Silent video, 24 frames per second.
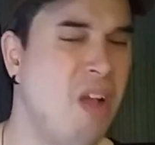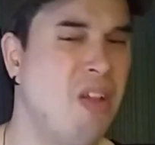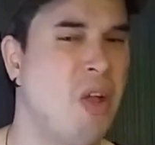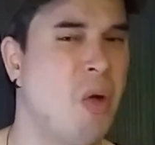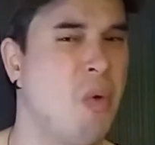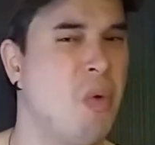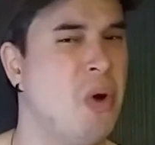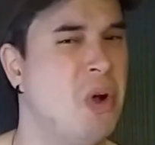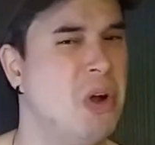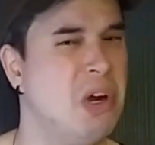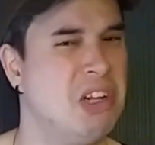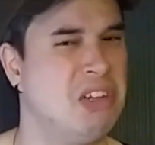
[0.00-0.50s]

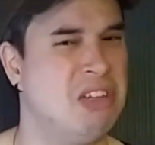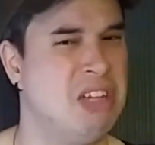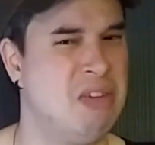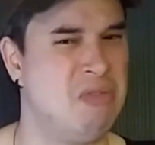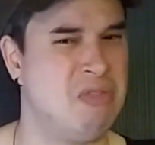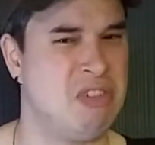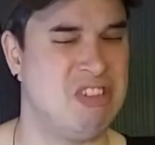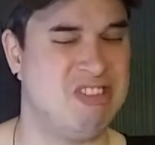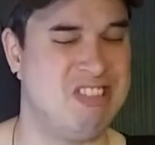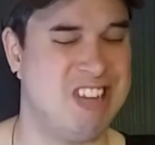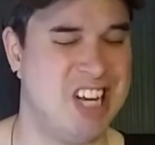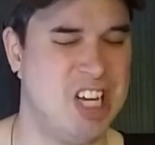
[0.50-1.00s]
they're all a
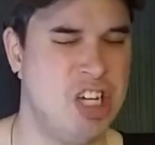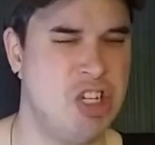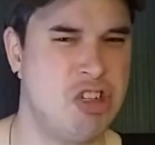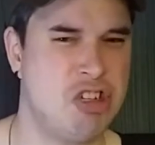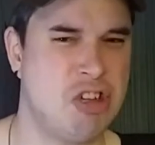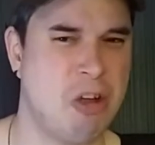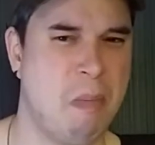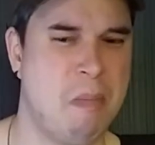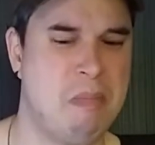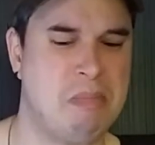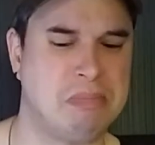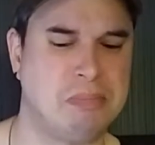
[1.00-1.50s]
different
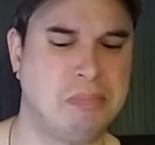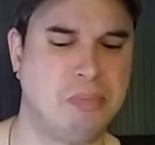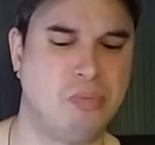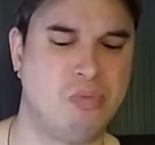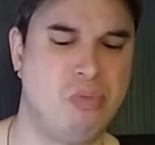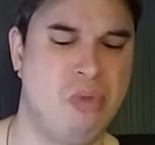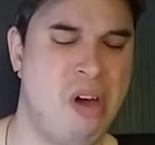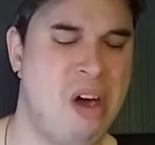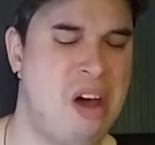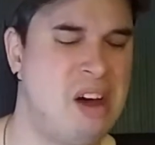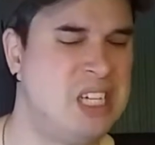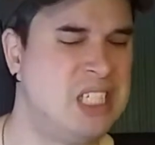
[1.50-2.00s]
taste.
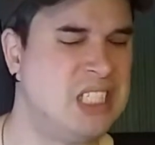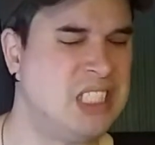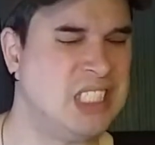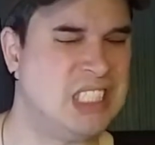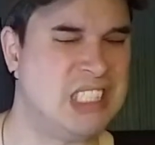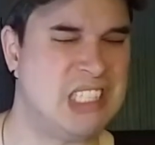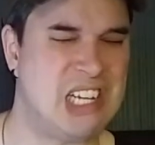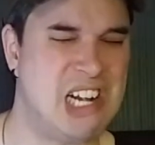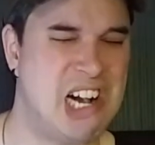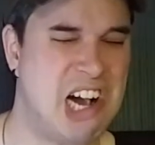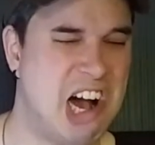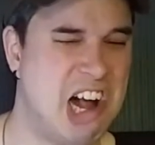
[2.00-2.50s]

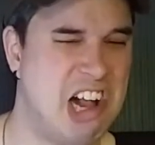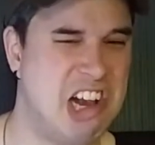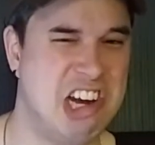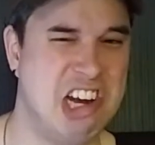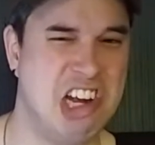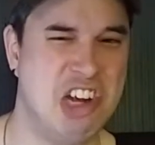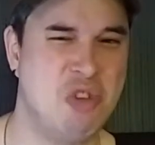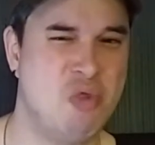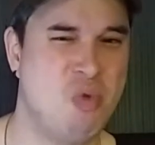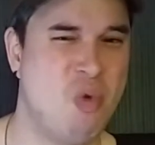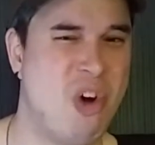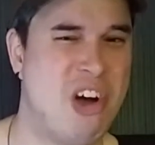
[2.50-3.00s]

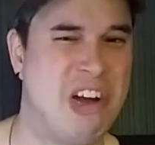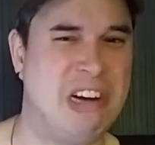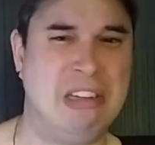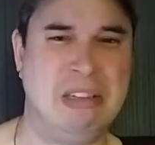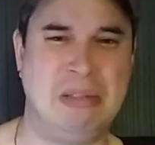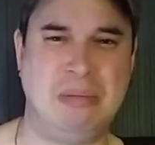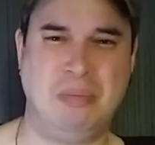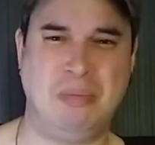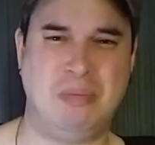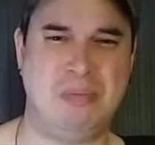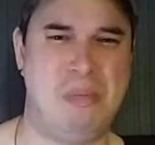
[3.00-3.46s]
This one